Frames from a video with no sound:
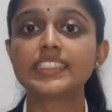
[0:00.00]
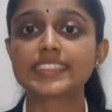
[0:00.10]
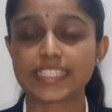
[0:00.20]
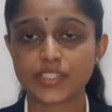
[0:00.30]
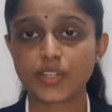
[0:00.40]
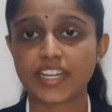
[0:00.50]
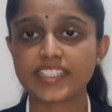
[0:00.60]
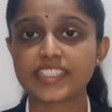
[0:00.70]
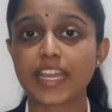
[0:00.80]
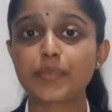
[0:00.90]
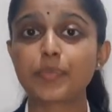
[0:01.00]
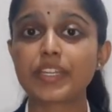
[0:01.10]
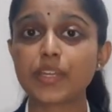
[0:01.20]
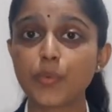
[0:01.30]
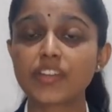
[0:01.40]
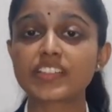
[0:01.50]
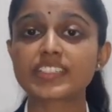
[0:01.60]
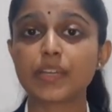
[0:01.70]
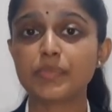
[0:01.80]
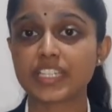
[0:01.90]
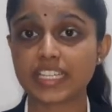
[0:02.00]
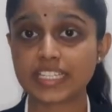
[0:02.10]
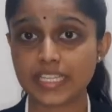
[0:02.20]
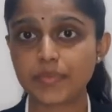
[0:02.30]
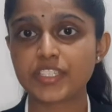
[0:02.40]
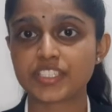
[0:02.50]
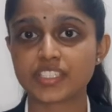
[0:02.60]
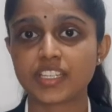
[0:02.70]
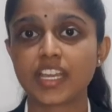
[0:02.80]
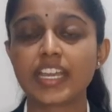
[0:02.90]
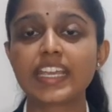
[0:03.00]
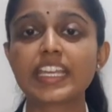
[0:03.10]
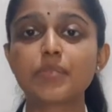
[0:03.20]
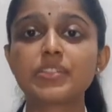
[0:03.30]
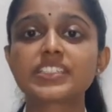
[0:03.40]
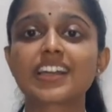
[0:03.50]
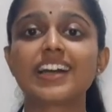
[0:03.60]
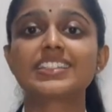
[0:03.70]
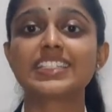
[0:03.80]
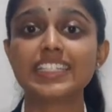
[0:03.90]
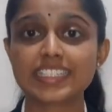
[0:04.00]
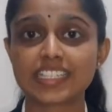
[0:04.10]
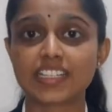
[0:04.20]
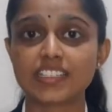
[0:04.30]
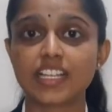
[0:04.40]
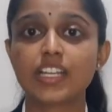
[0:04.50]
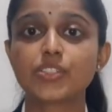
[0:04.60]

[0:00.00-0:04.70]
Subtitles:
Cytokines and PD-1 receptor inhibition enables CAR T cell